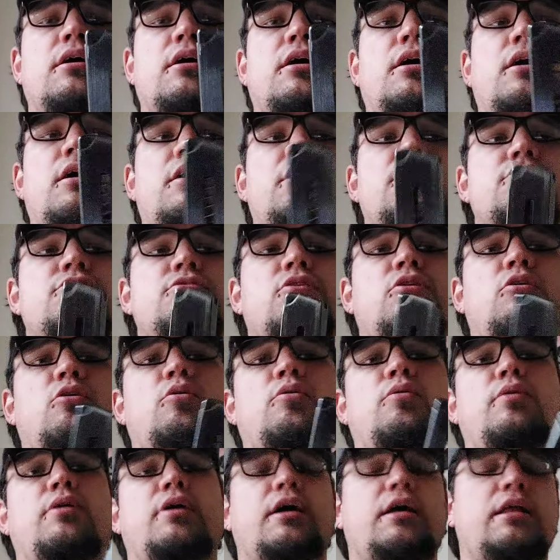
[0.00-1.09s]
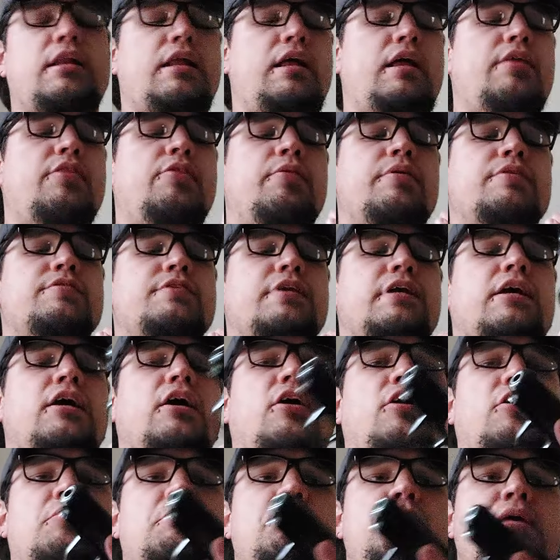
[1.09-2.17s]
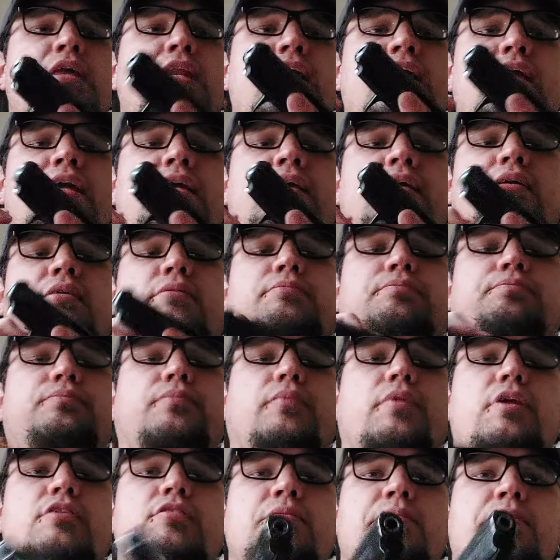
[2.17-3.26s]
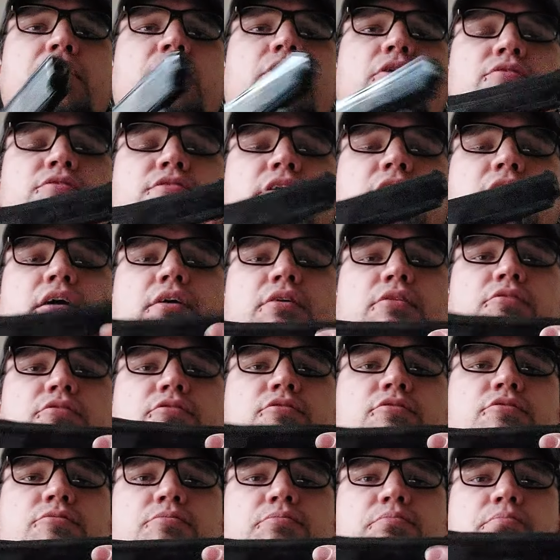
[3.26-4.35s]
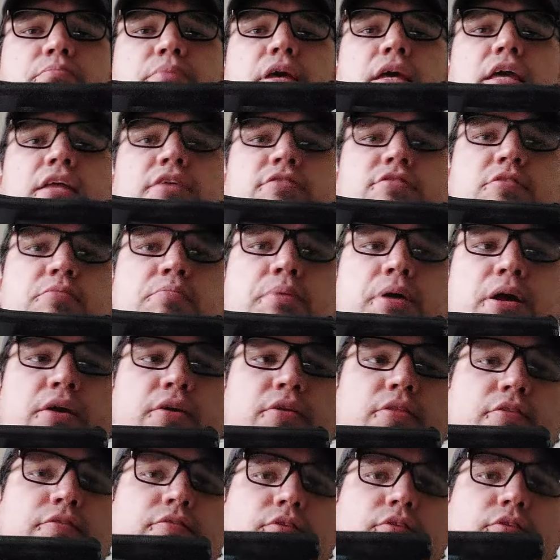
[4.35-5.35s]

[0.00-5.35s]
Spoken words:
And the reason I call it a mini is, I mean, you can see how big it is compared to the